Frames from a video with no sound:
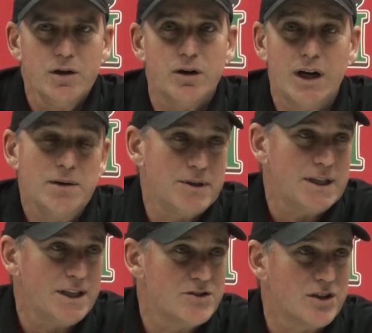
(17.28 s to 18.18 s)
Well, I
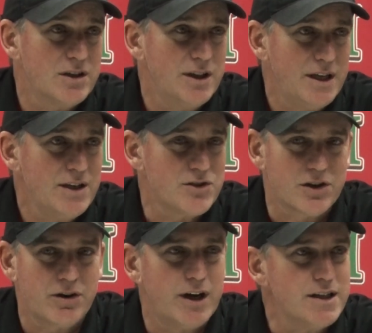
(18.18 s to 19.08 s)
mean, kids are
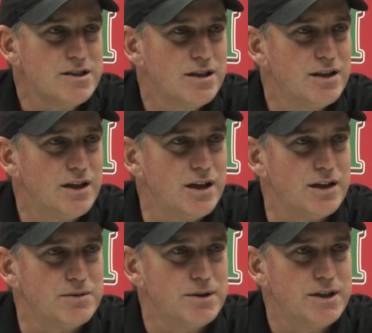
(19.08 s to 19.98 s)
crushed.
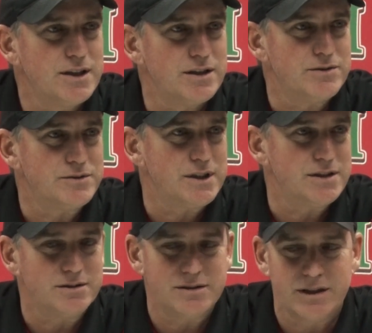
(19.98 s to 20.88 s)
I don't
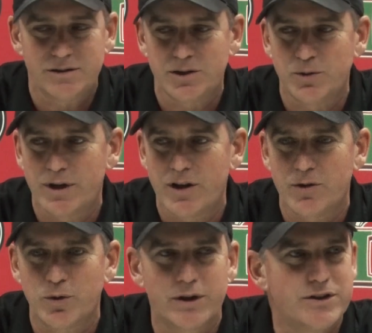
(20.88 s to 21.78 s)
know what
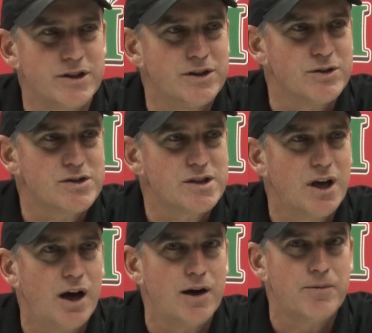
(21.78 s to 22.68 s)
other word to use.
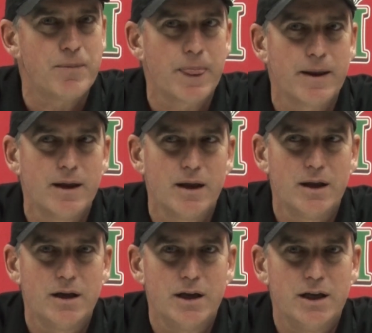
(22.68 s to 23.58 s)

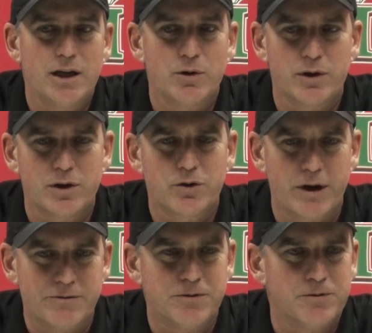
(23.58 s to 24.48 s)
We're
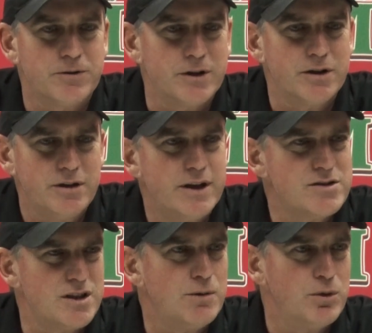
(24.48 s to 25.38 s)
grateful for
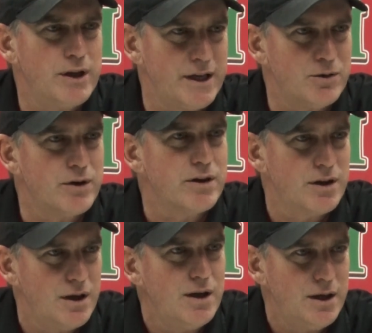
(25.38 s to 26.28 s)
NCAA with
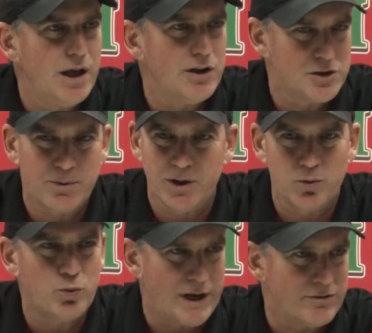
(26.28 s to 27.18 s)
eligibility
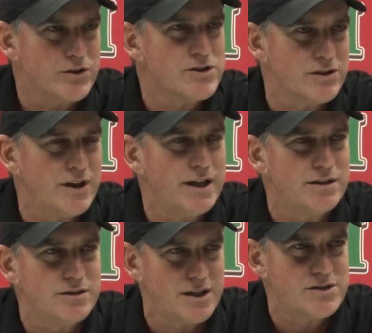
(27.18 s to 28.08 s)
waivers
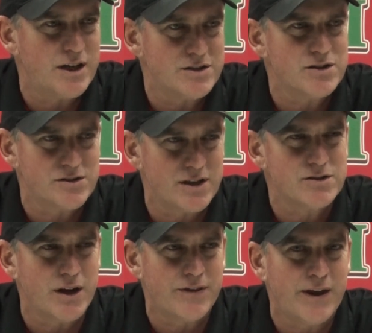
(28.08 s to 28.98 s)
and extensions,
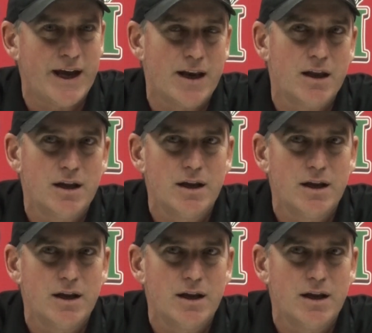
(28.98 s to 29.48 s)
things like that.